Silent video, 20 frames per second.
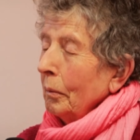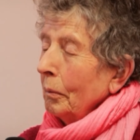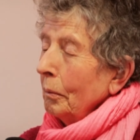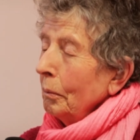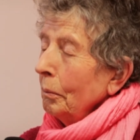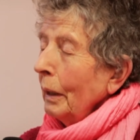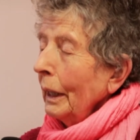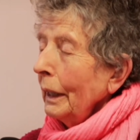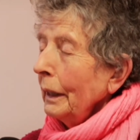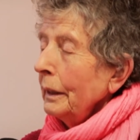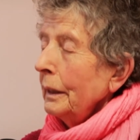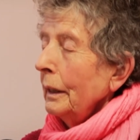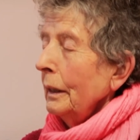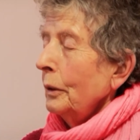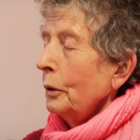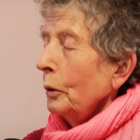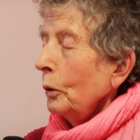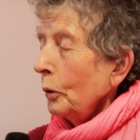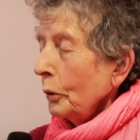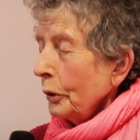made
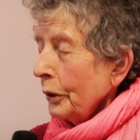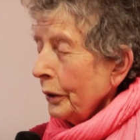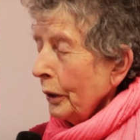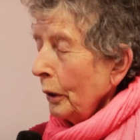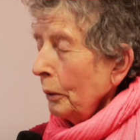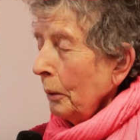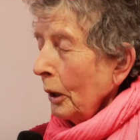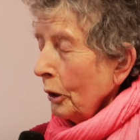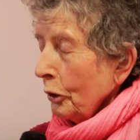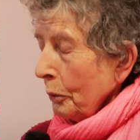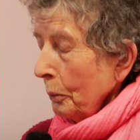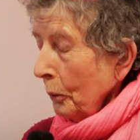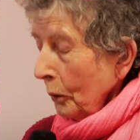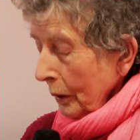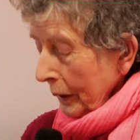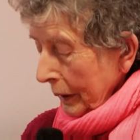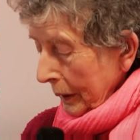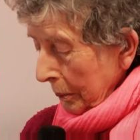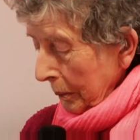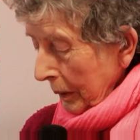it all so much more
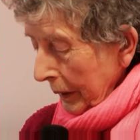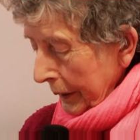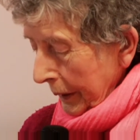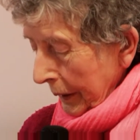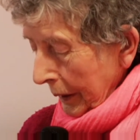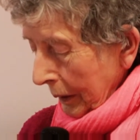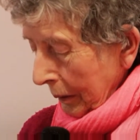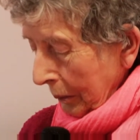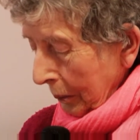explicit,